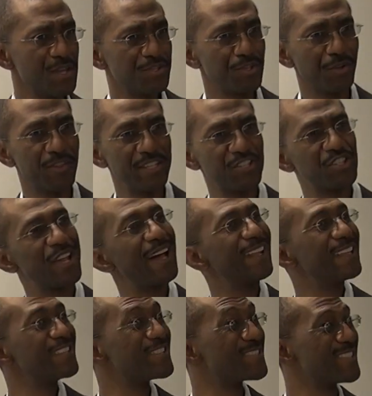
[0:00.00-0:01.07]
So the
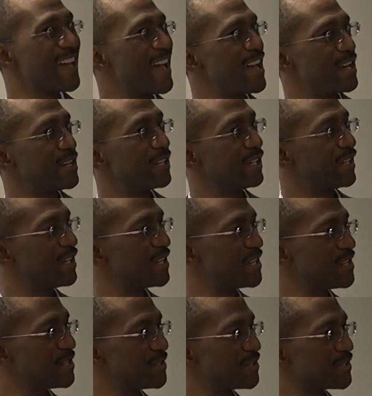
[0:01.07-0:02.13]
challenge then
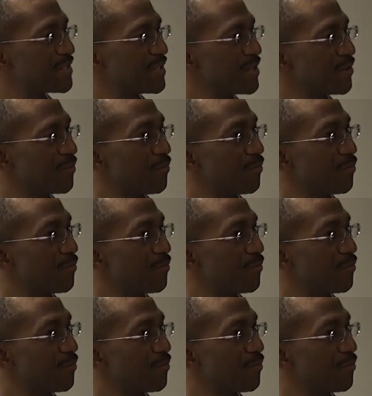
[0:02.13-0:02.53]
is,